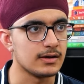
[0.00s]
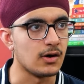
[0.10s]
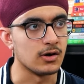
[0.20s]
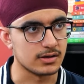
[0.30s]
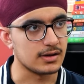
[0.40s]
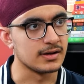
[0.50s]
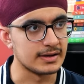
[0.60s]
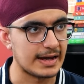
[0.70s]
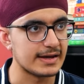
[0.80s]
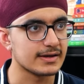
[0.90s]
Or a
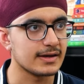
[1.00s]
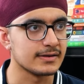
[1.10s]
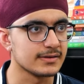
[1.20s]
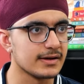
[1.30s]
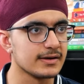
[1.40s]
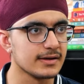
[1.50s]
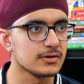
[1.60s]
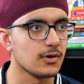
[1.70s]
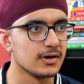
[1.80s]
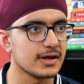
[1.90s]
naik in the
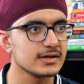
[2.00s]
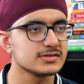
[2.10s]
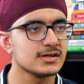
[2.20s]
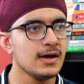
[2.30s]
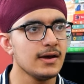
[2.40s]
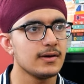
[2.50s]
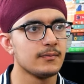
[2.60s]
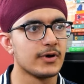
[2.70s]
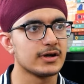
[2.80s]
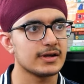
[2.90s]
Indian context.
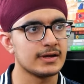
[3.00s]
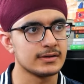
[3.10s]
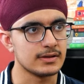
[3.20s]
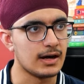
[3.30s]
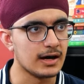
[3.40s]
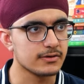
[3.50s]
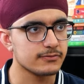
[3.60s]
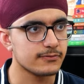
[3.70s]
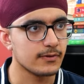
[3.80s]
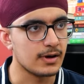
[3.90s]
But in our
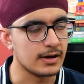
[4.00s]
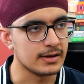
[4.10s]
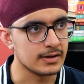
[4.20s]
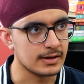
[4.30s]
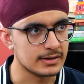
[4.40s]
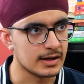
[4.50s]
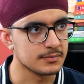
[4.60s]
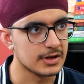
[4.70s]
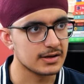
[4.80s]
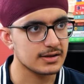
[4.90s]

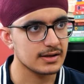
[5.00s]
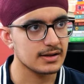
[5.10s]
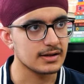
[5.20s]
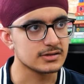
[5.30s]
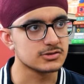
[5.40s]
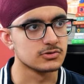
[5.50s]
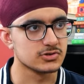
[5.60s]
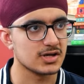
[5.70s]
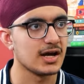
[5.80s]
military, it's usually